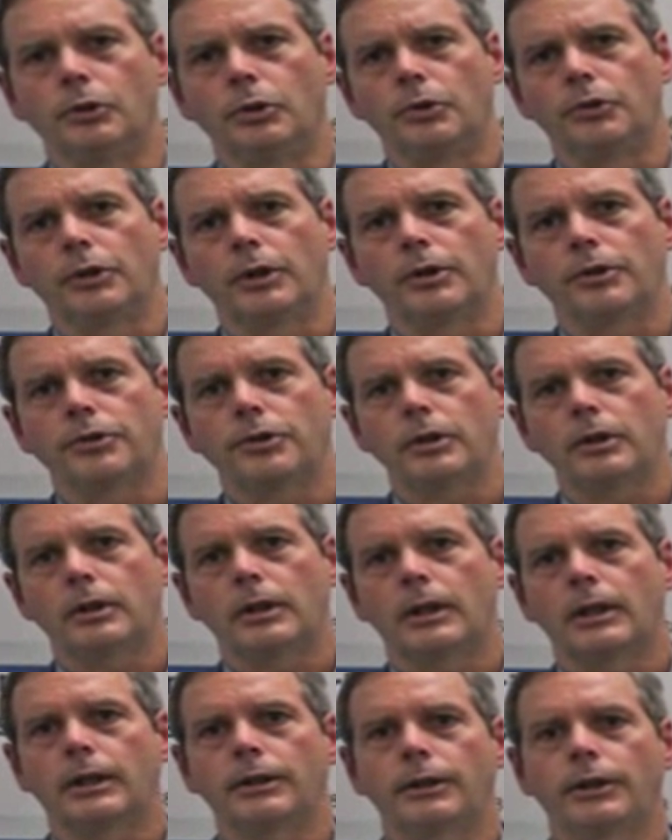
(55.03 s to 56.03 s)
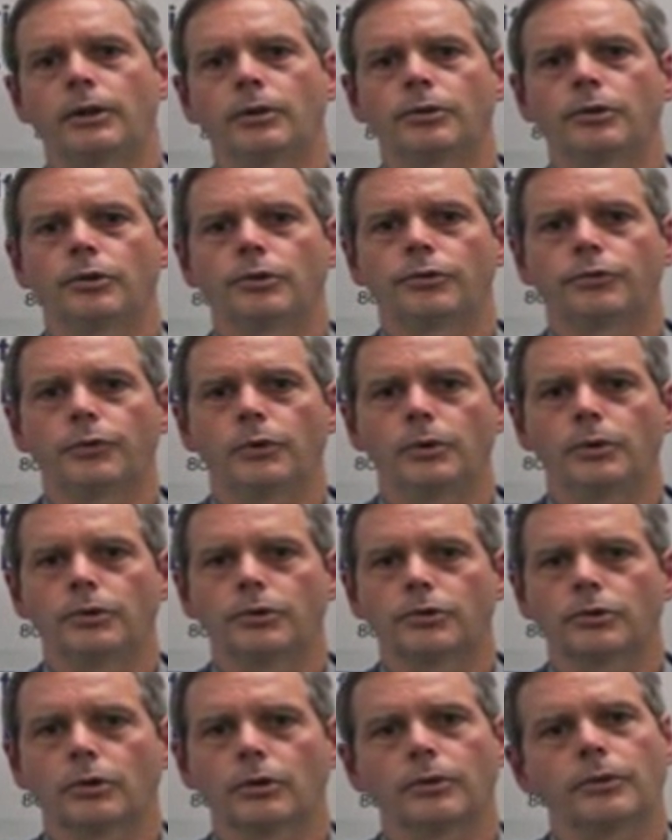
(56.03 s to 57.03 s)
use energy and they don't use food.
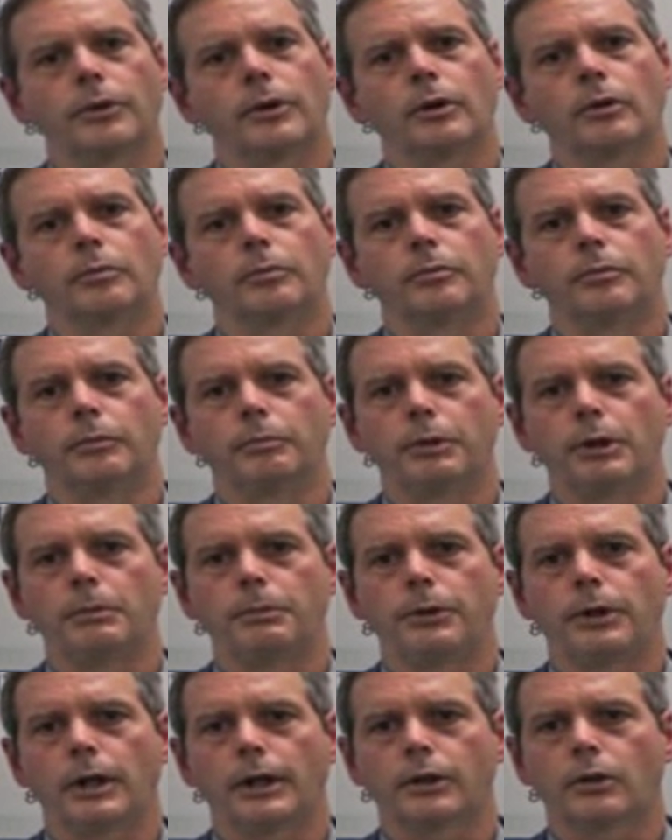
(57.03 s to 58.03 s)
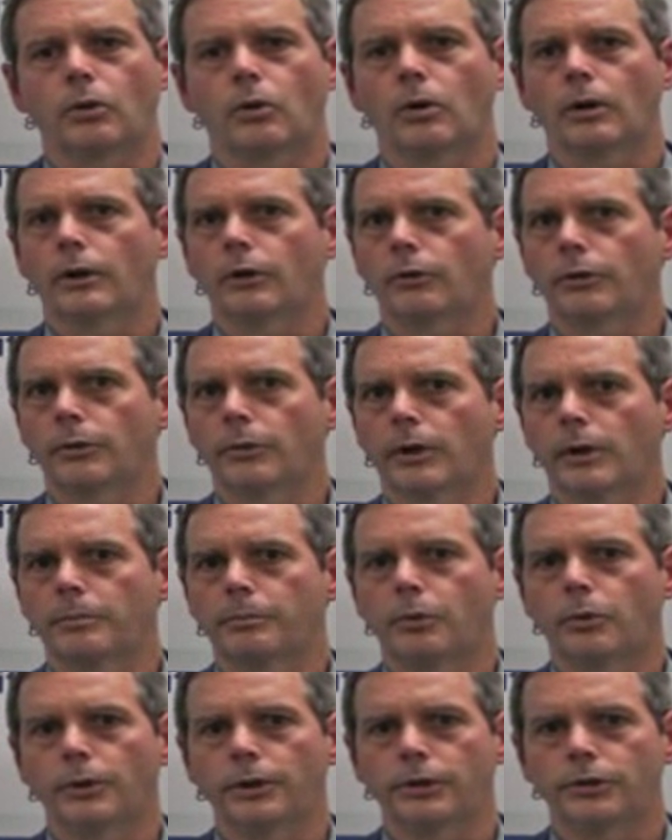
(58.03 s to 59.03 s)
So their PTI core only went
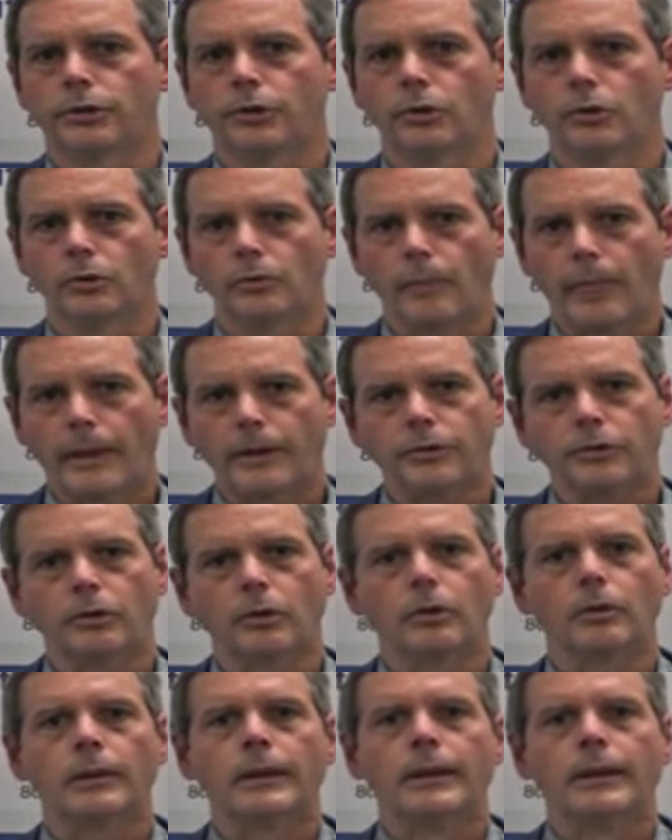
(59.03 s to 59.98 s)
up 0.2. So